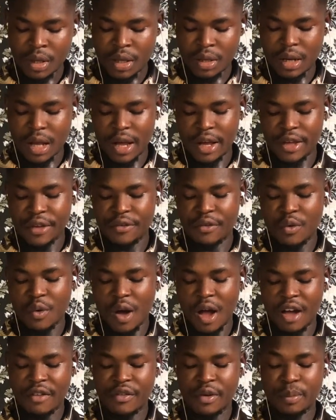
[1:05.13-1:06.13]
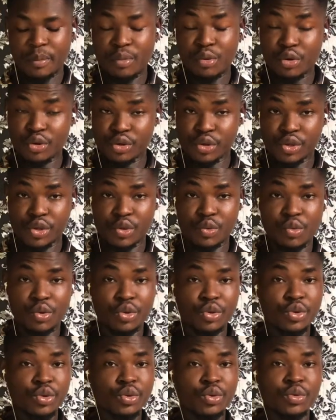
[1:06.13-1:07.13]
Now, if you have a post you
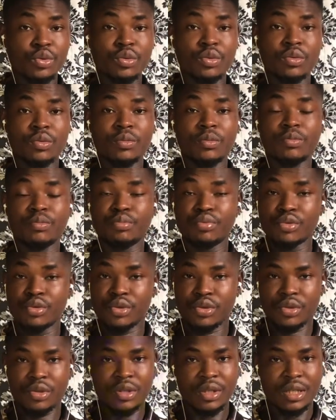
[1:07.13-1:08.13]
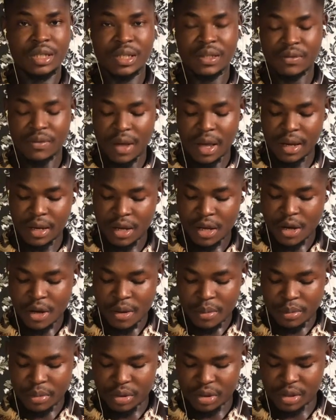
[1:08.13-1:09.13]
want to post, it is fine.
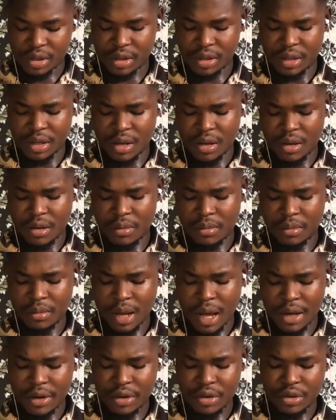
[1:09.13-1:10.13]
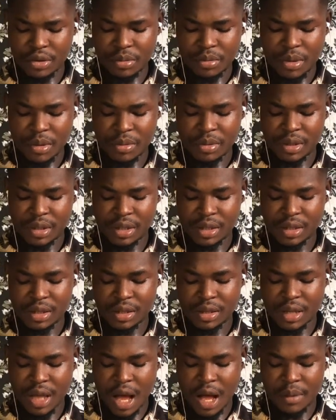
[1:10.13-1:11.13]
But I don't know, maybe
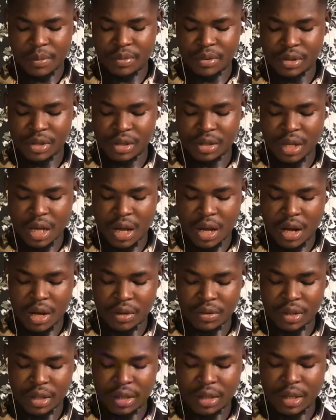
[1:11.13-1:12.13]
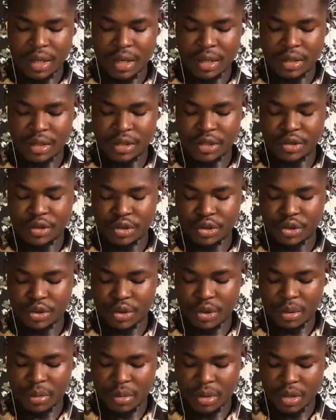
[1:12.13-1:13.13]
this app is outdated, it's not
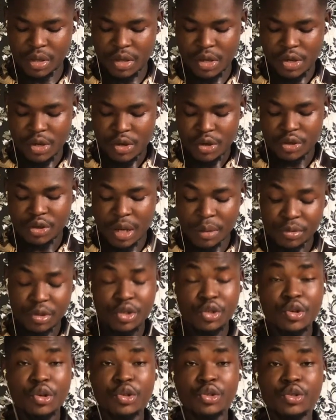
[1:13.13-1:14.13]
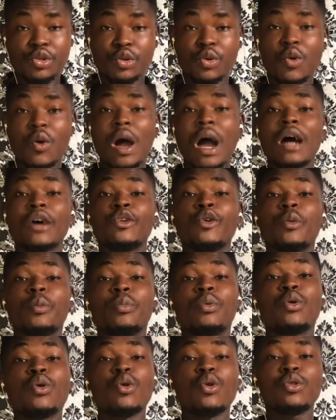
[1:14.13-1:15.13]
showing me. So I'm just going to go and
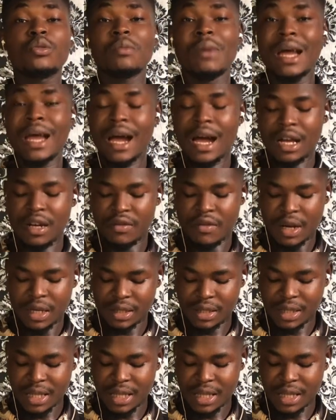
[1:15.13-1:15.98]
upload my advert.